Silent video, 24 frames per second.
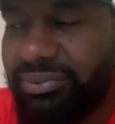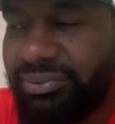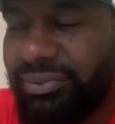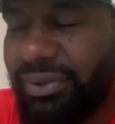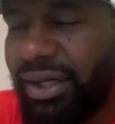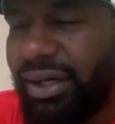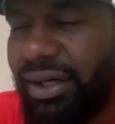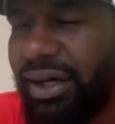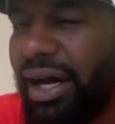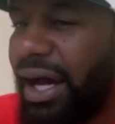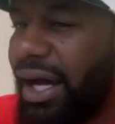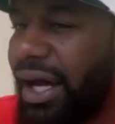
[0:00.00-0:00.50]

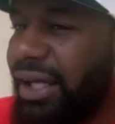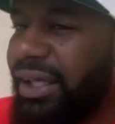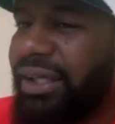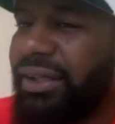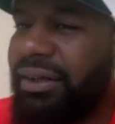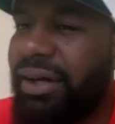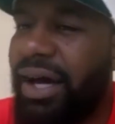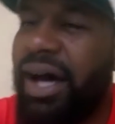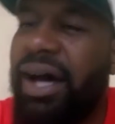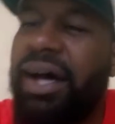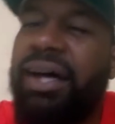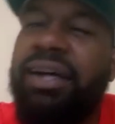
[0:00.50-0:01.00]
Now,
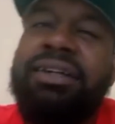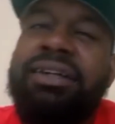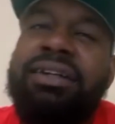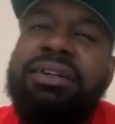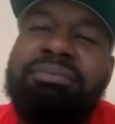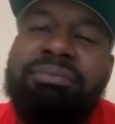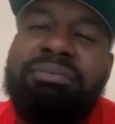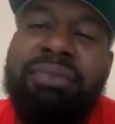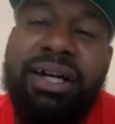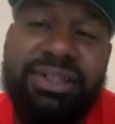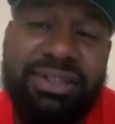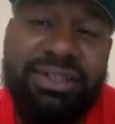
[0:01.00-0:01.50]
I
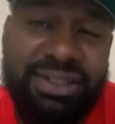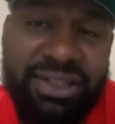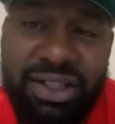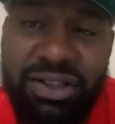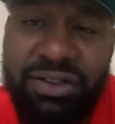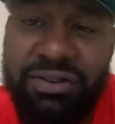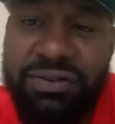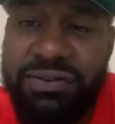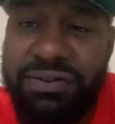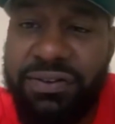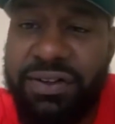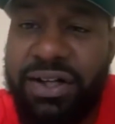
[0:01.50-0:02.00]

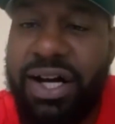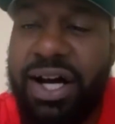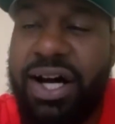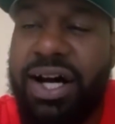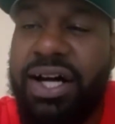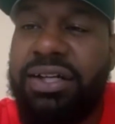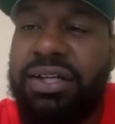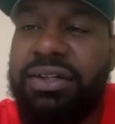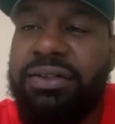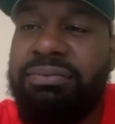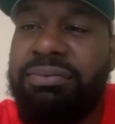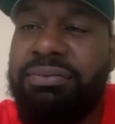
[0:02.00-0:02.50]

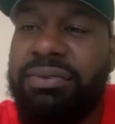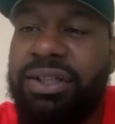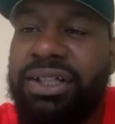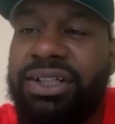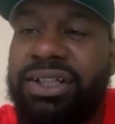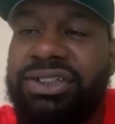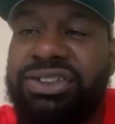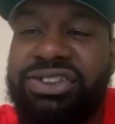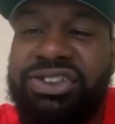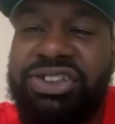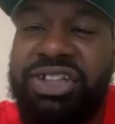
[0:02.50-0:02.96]
am a